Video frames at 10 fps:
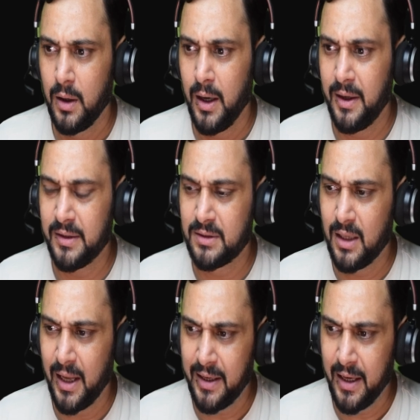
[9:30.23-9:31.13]
It is
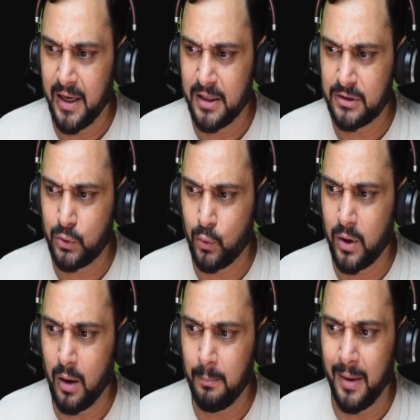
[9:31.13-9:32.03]
like a
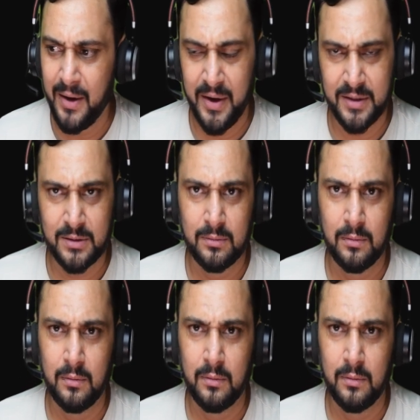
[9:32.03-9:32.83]
histogram matrix,